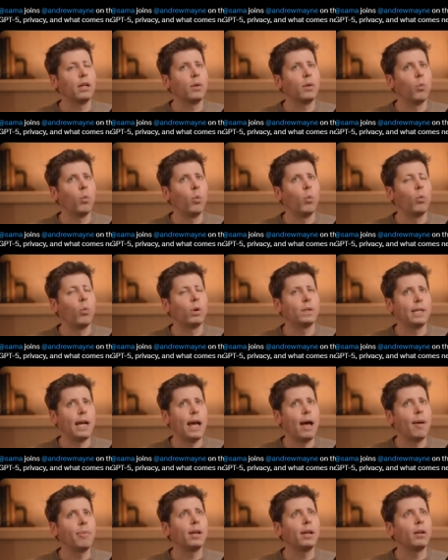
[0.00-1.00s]
What's
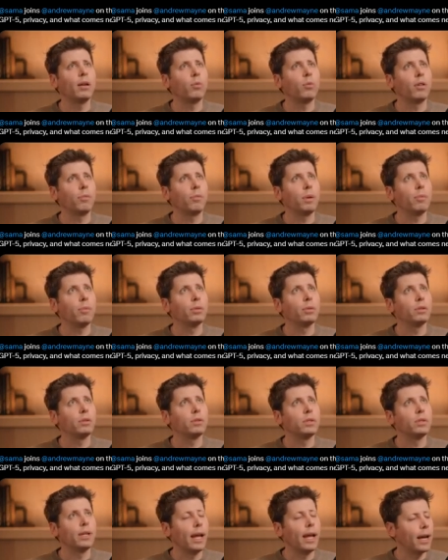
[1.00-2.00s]
happening with people
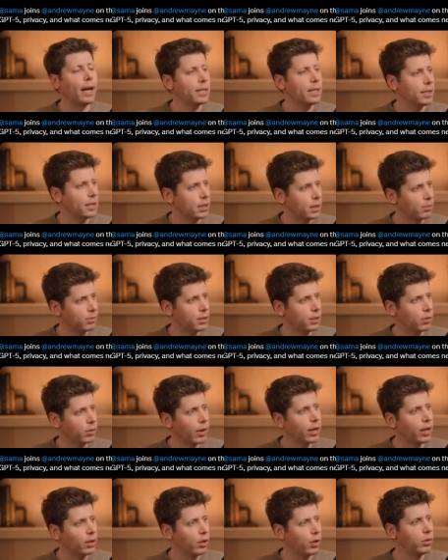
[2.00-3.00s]
using AI systems to
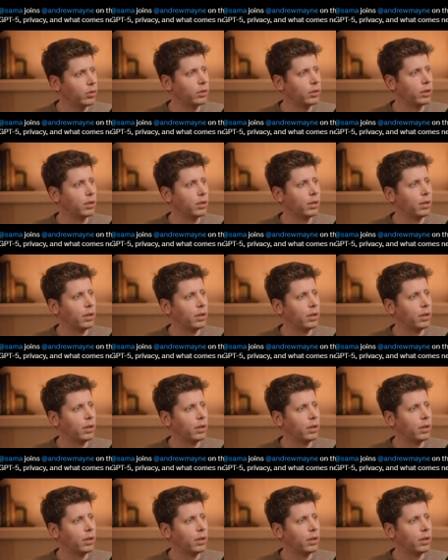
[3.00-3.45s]
write code,